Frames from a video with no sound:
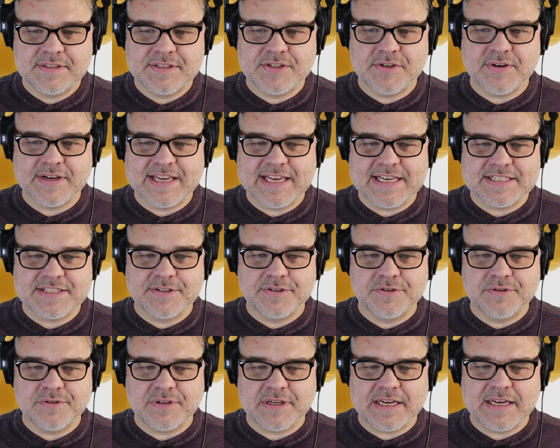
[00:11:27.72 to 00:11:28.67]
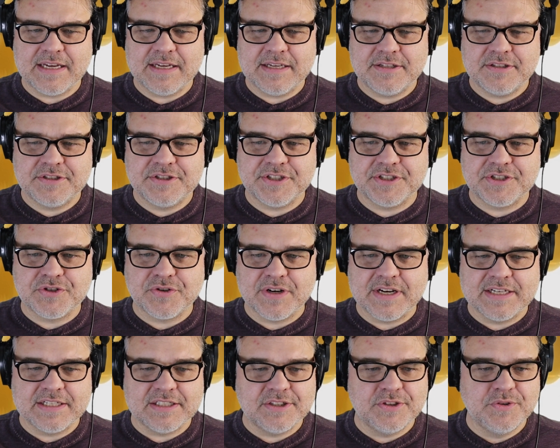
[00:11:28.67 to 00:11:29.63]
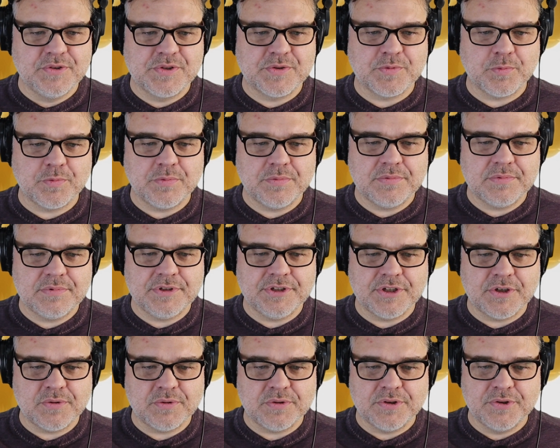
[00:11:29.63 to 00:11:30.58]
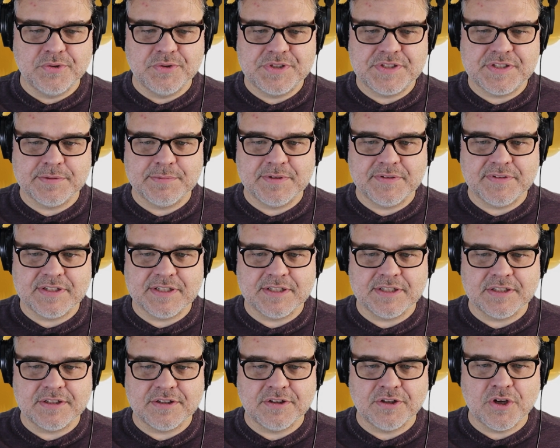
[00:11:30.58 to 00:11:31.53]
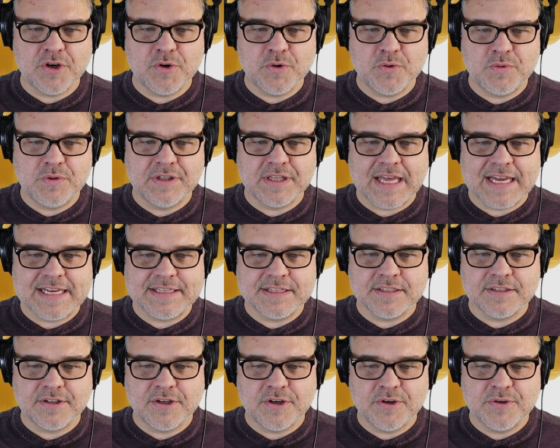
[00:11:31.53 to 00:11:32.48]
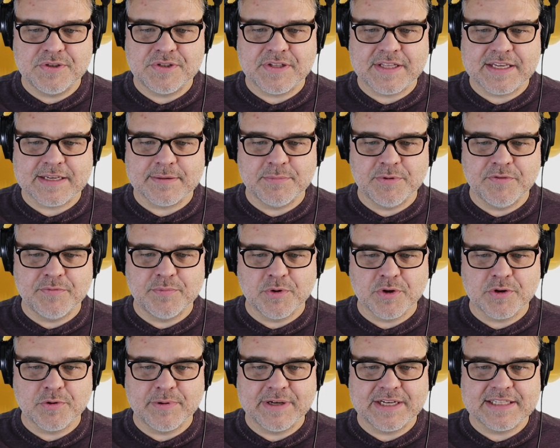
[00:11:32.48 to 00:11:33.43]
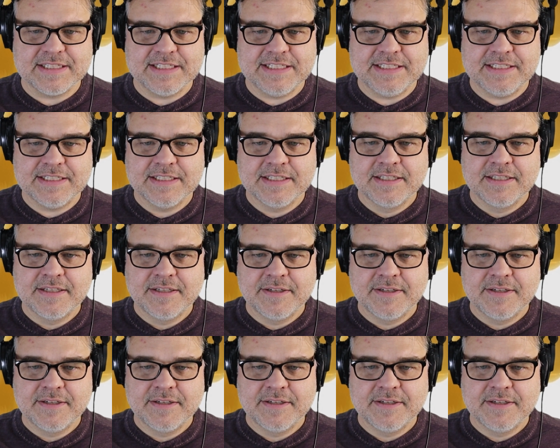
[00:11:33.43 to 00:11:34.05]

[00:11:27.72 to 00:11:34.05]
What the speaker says: So I guess they're just trying to lose some of the load, lighten the load so they can move more quickly.